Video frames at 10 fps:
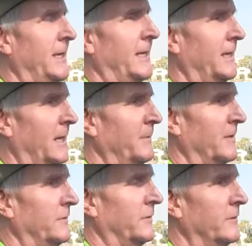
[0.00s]
and I'm a
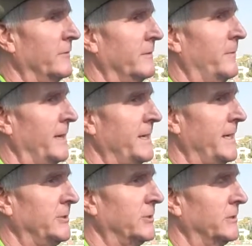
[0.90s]
conservative by
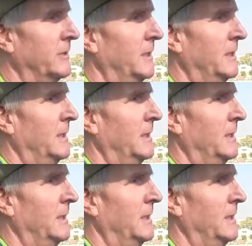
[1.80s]
nature,